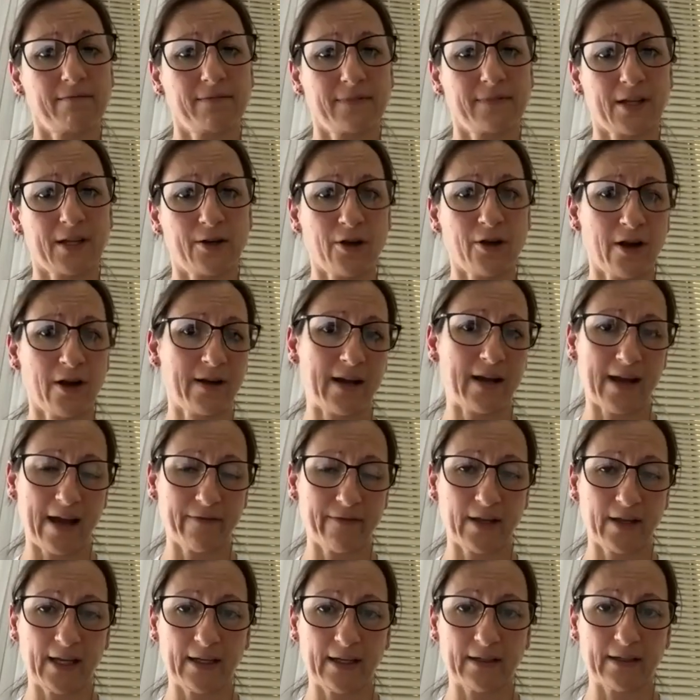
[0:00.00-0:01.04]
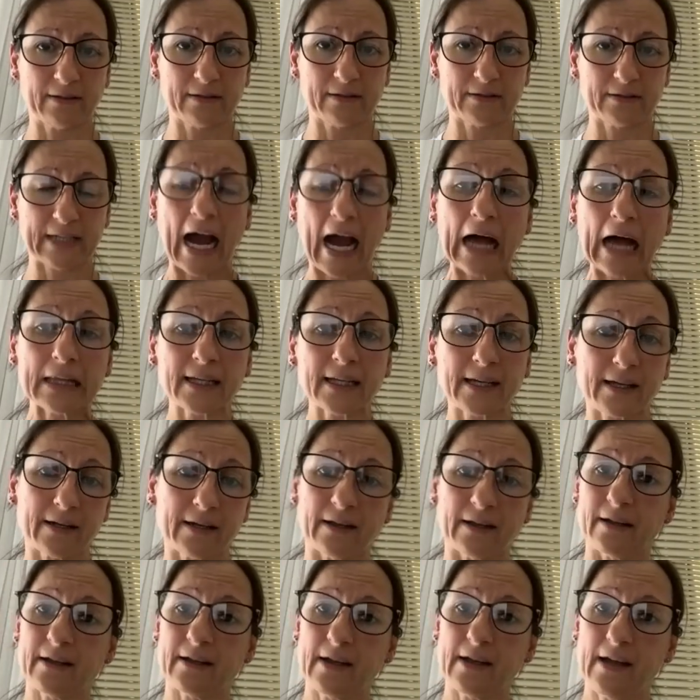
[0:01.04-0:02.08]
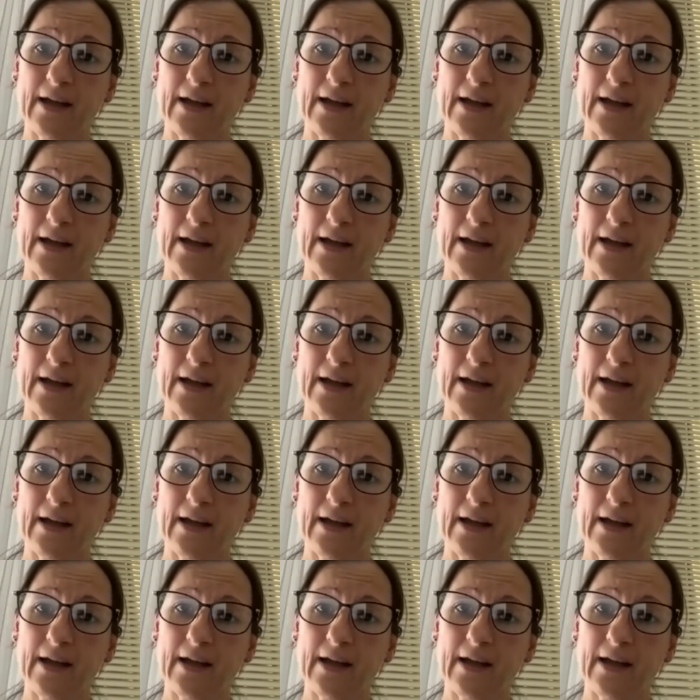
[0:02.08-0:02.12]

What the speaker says: the no not having garlic in it,